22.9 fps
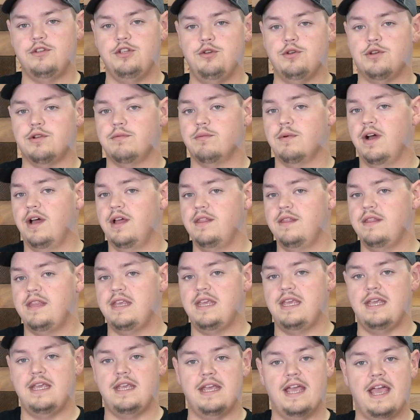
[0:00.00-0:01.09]
you could run
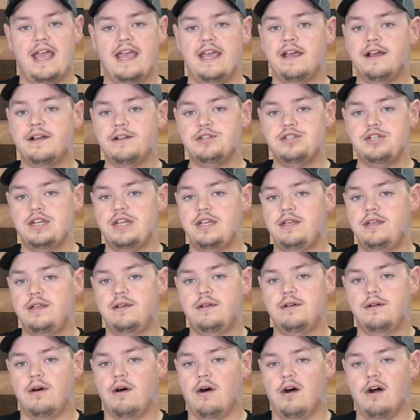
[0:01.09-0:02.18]
the ALG
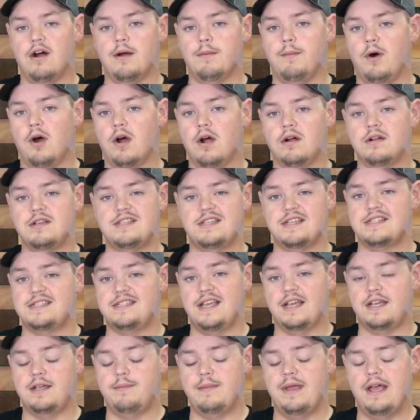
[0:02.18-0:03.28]
RMR
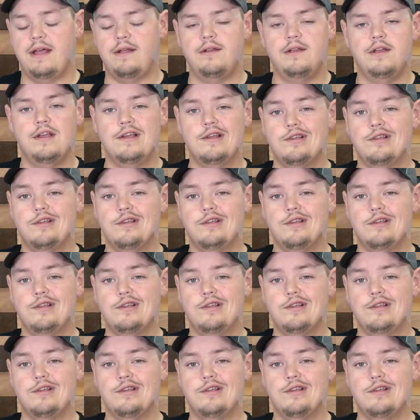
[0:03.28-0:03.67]
6-second mount.